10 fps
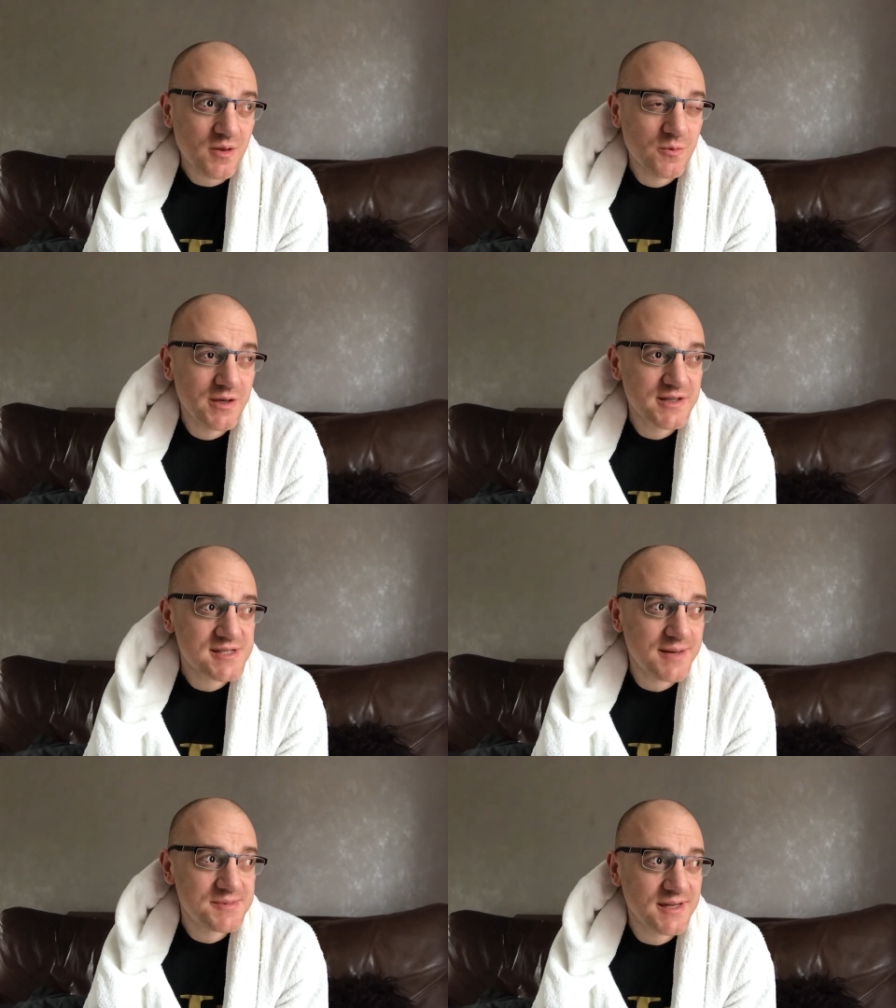We'll
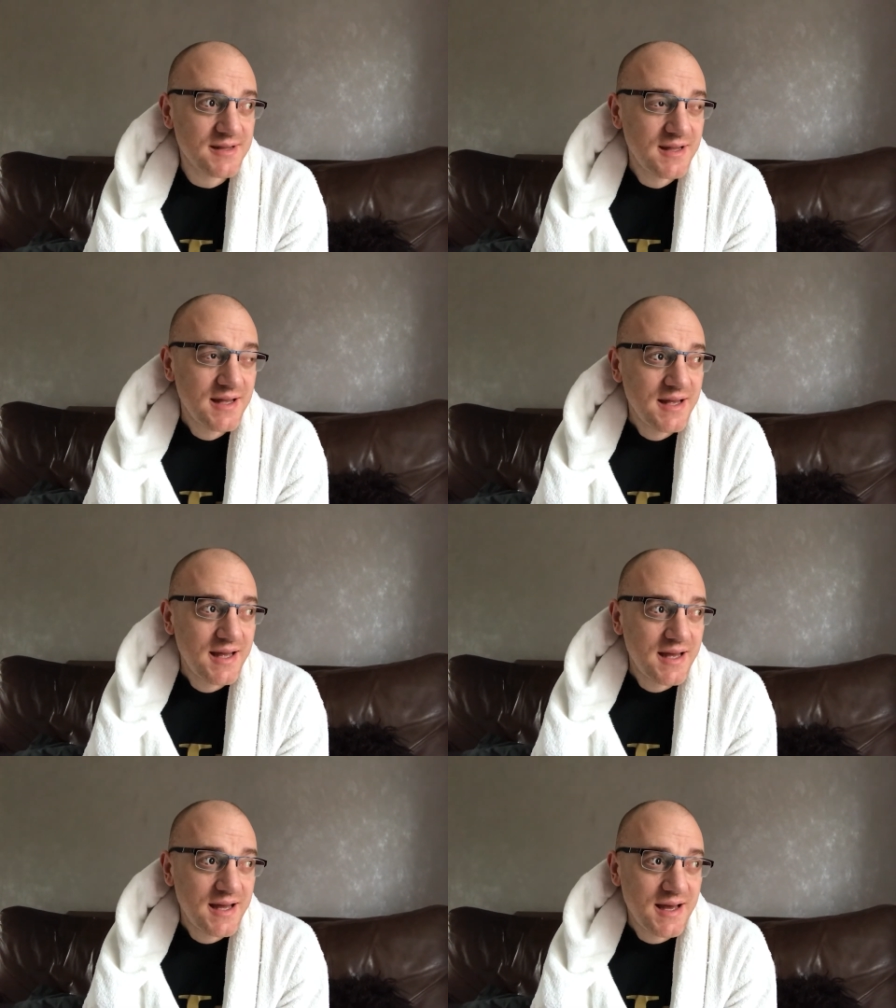accept it.
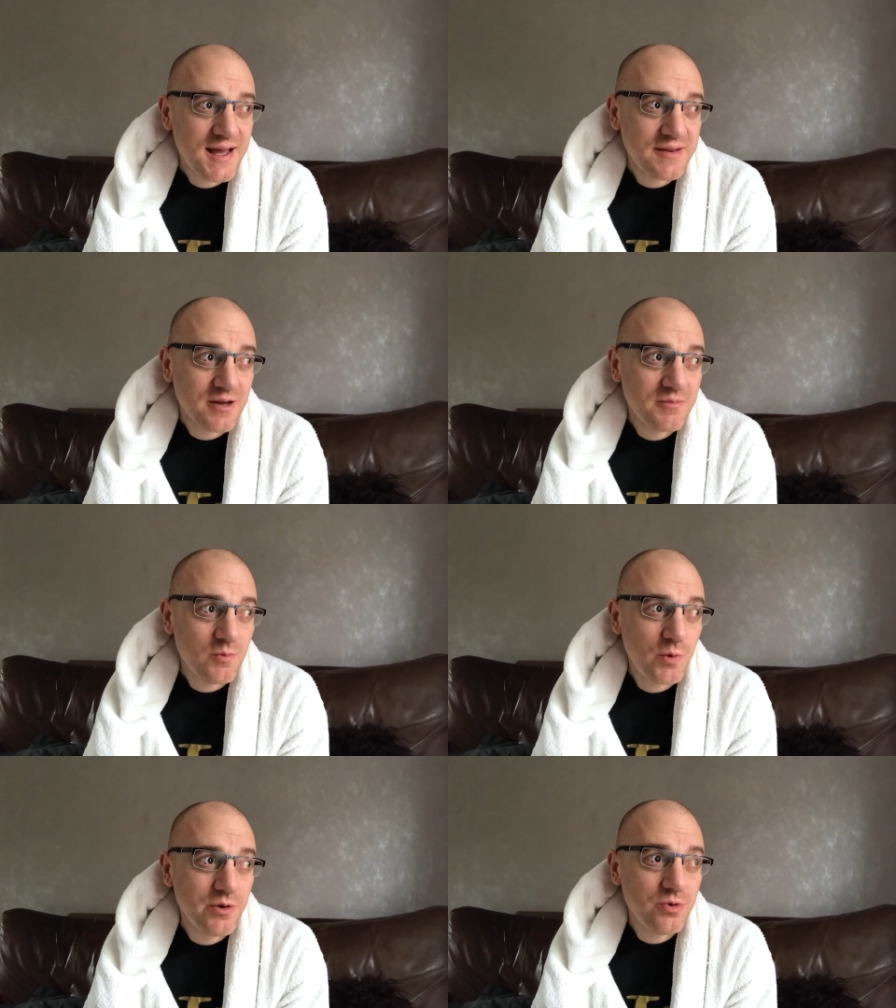And um,
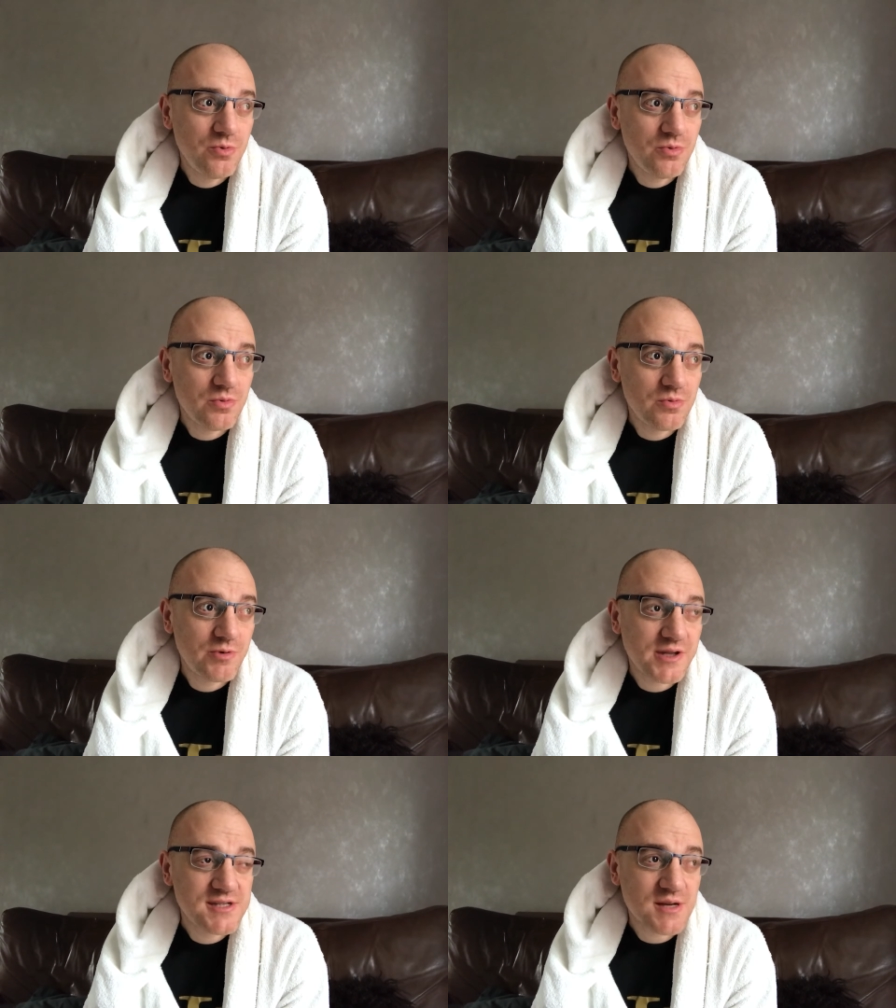will
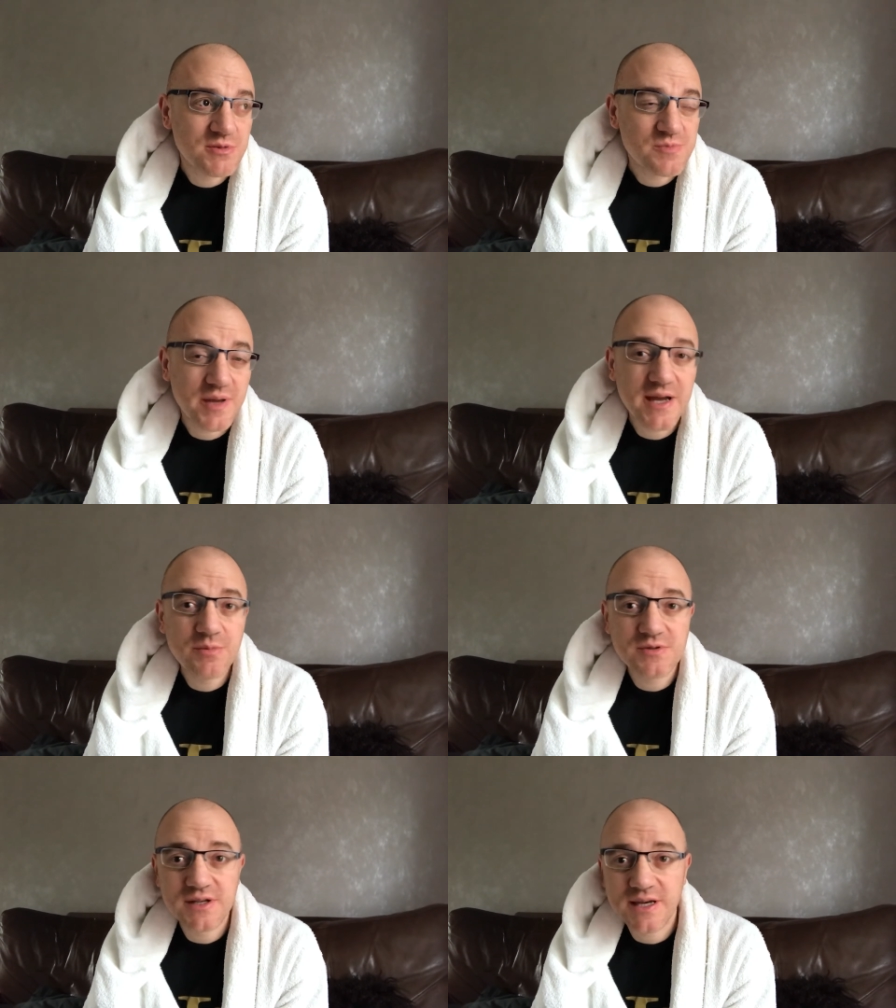Ricky Summers be
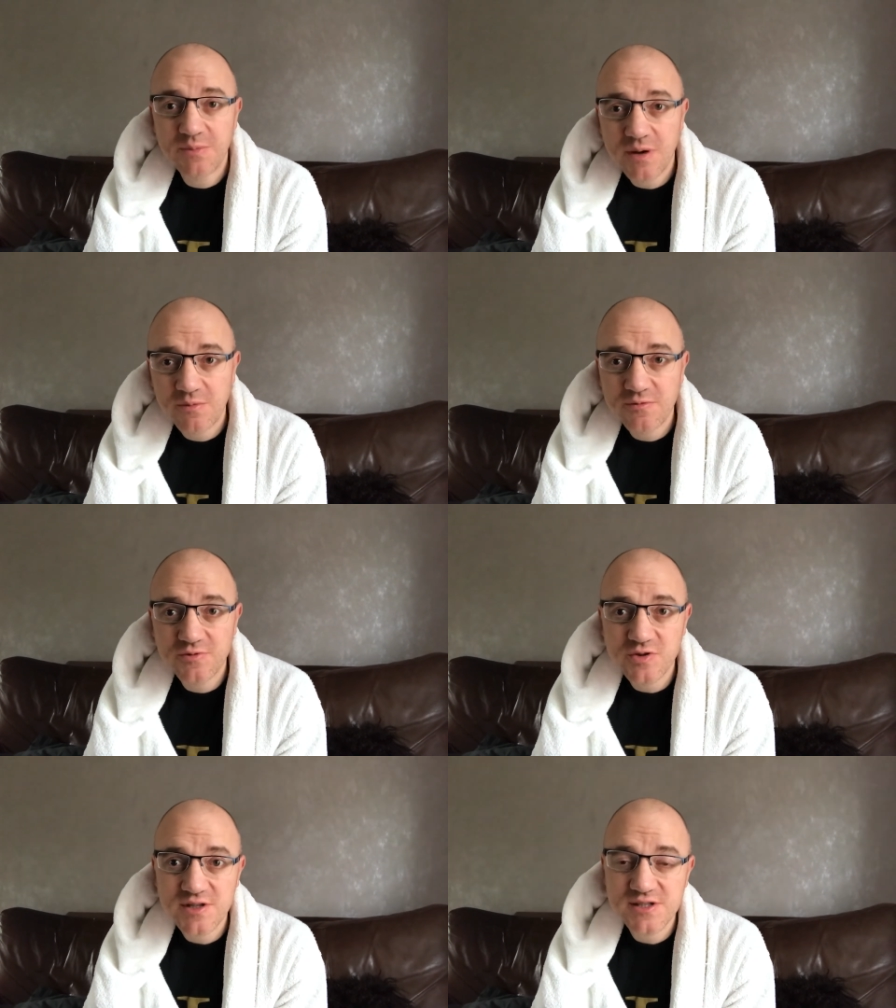able to keep up with
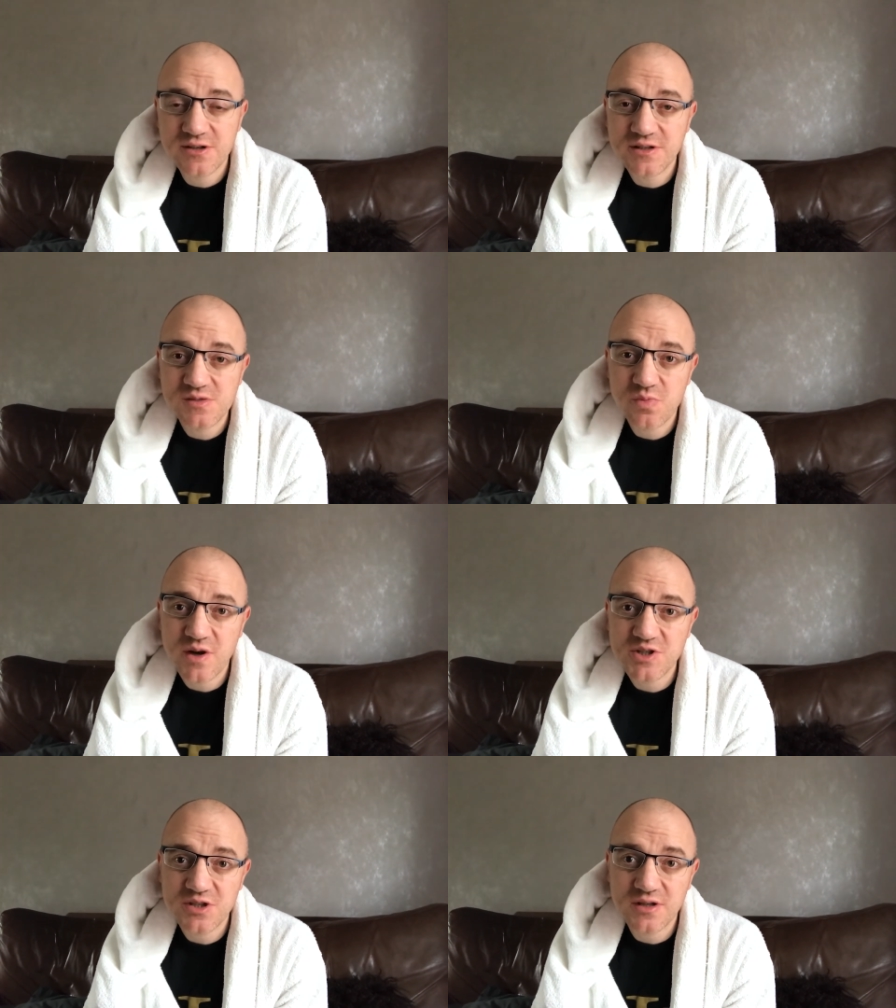Andre Sterling's
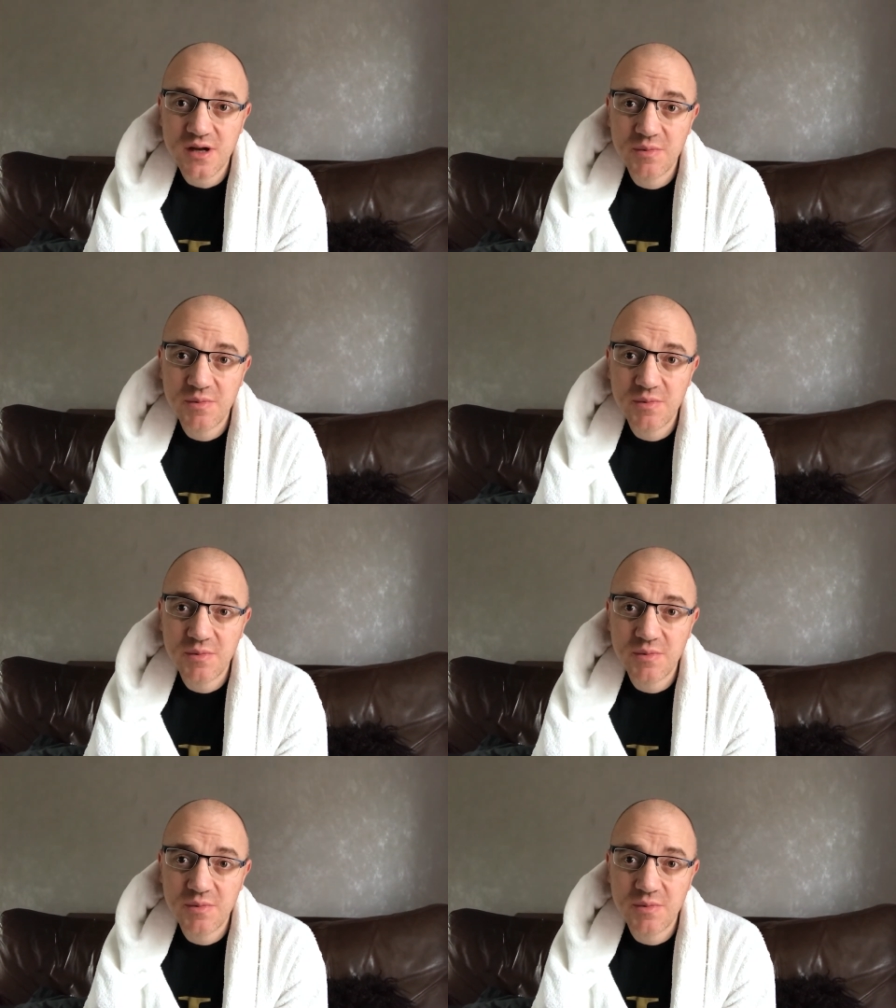pressure?